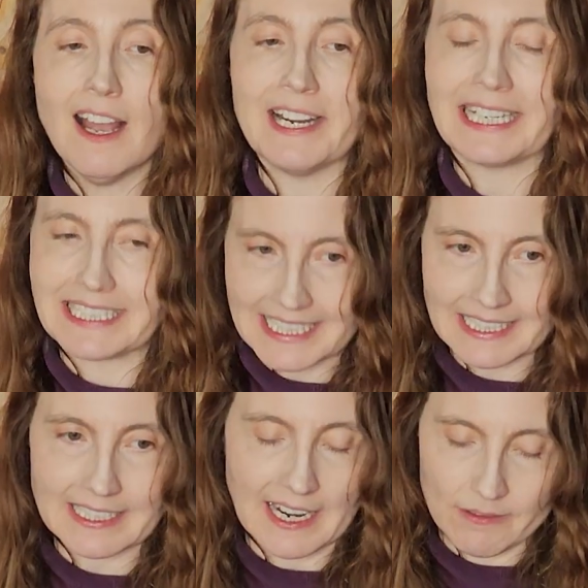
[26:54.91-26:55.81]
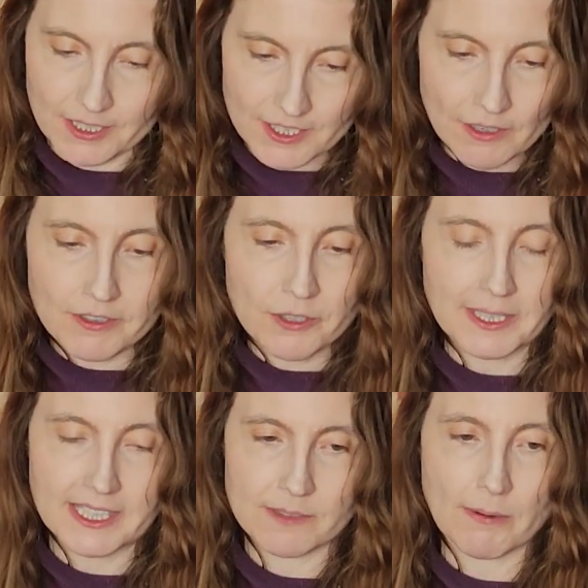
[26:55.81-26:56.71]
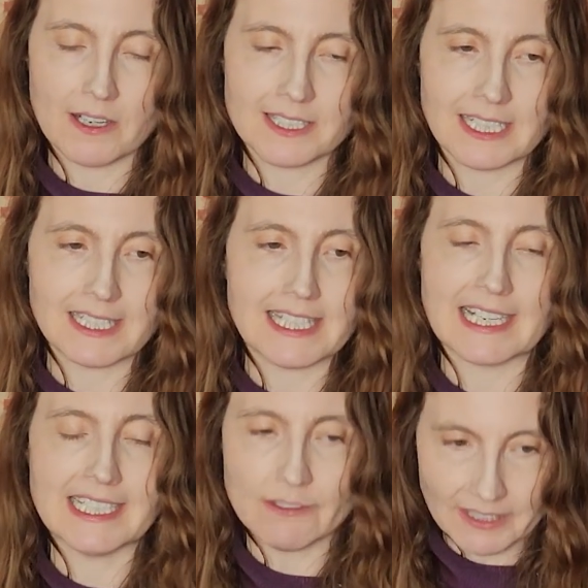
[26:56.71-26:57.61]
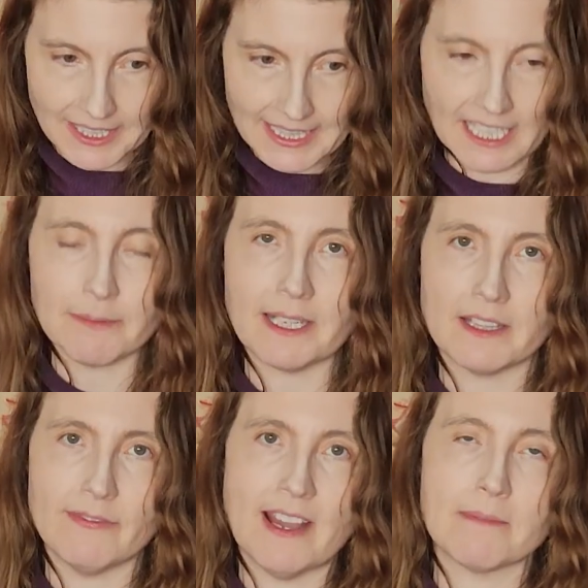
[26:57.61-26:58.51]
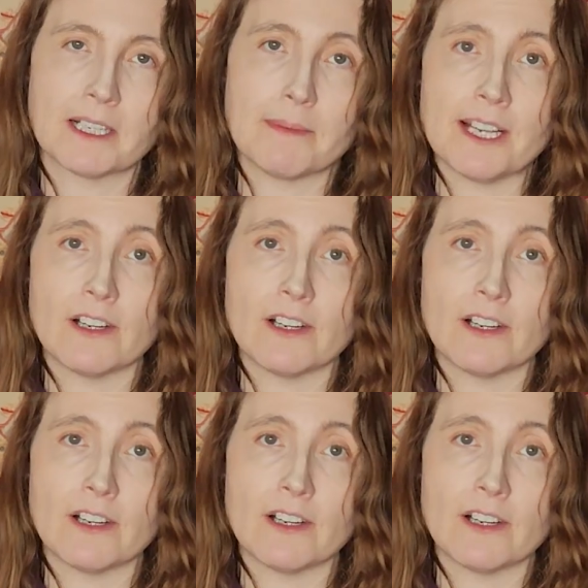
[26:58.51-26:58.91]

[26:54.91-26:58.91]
I was so new at this process that I didn't really think about the fabric being on the